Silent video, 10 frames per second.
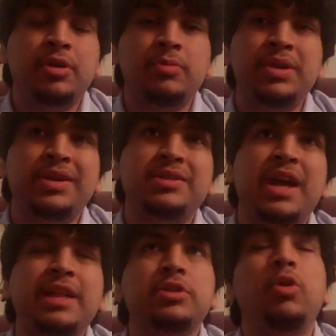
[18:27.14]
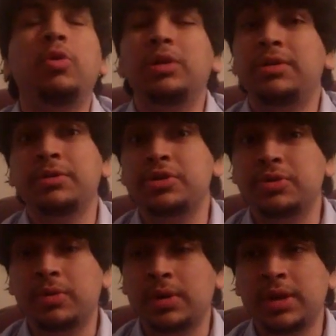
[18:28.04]
because that's a whole other
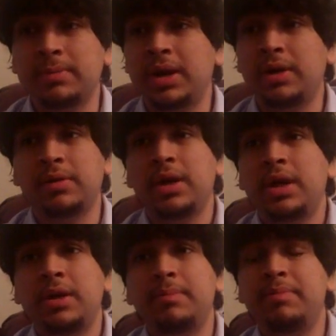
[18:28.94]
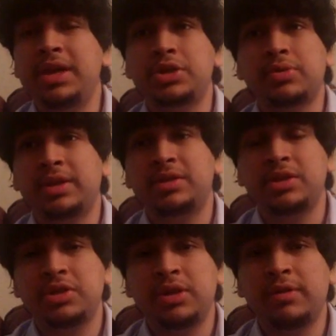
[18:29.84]
story about me
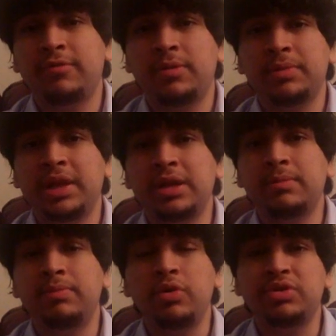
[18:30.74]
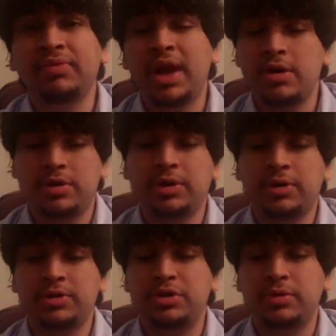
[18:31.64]
transitioning from like Bruce
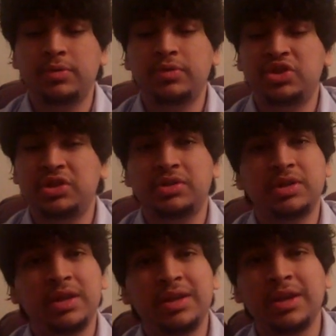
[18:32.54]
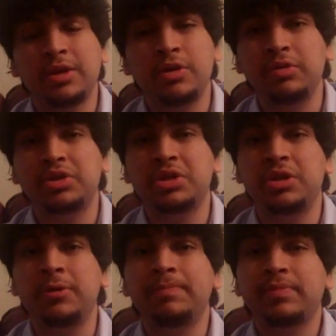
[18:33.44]
Falconer to Shinsei
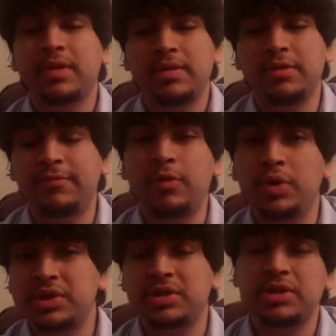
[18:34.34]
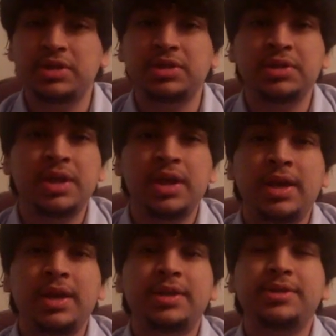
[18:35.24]
Kinkuchi, the voices.
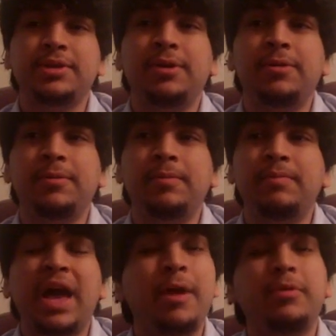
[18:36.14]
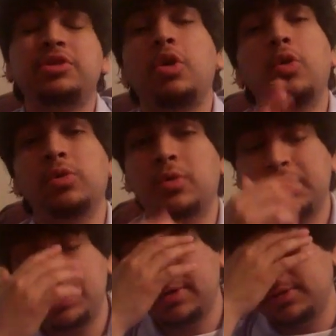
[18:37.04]
So that was a whole
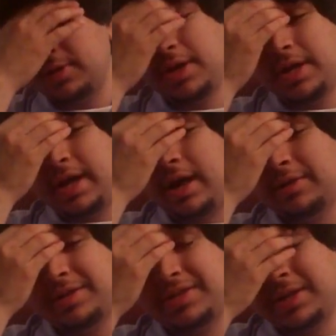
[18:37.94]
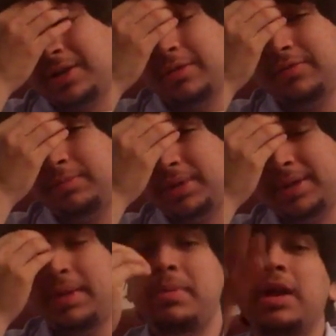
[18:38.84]
ordeal on itself, but
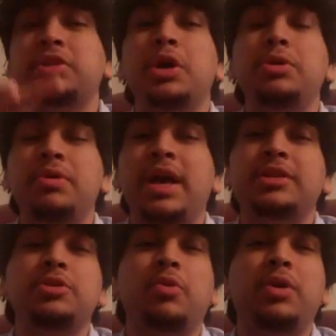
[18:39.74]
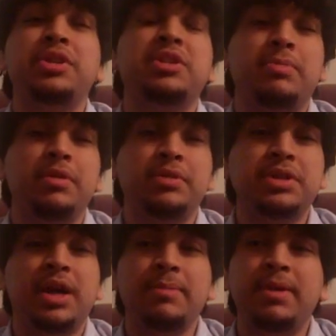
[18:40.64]
maybe I'll tell you that story some other
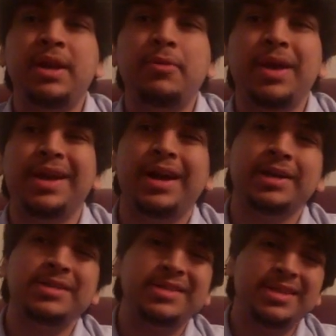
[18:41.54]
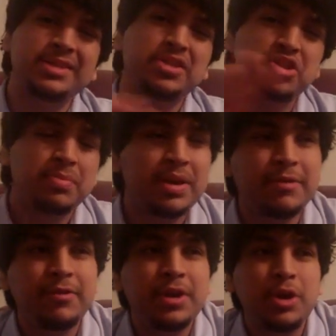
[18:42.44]
time. But anyway, guys, this has just been a
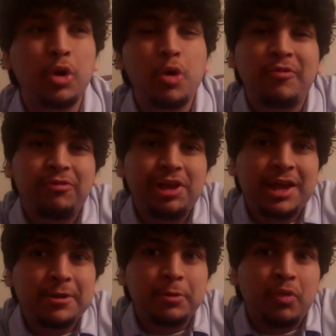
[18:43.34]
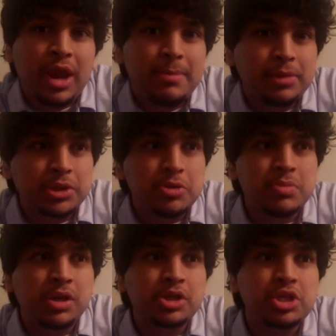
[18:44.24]
video. Hopefully I didn't ramble too
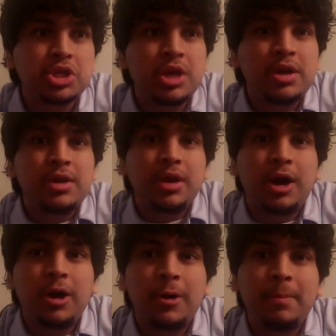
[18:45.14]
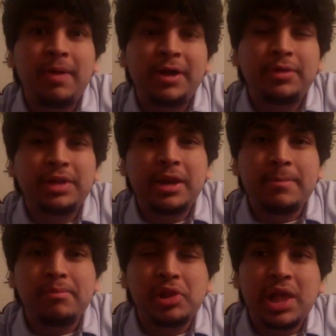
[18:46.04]
much. I really
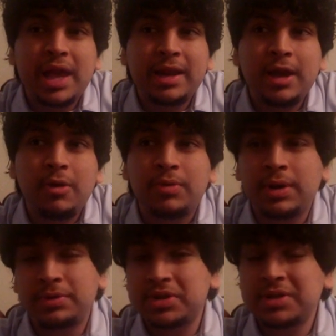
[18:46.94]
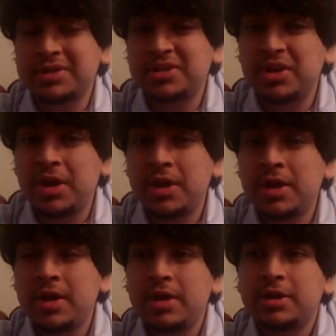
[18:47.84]
didn't plan out what I was gonna say,
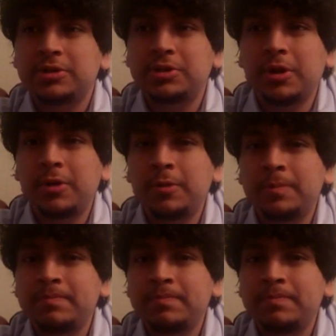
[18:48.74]
so